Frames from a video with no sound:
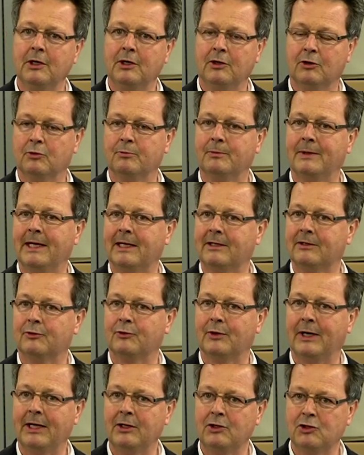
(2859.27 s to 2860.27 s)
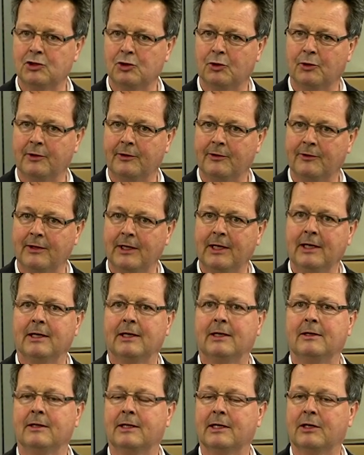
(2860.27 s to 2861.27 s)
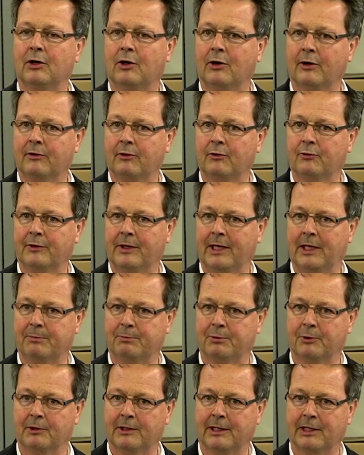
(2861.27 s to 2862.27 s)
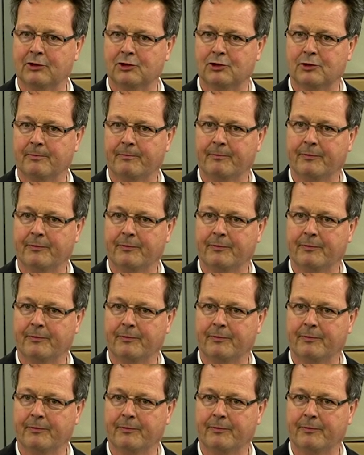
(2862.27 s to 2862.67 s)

to make the right choice in regards of cable protection.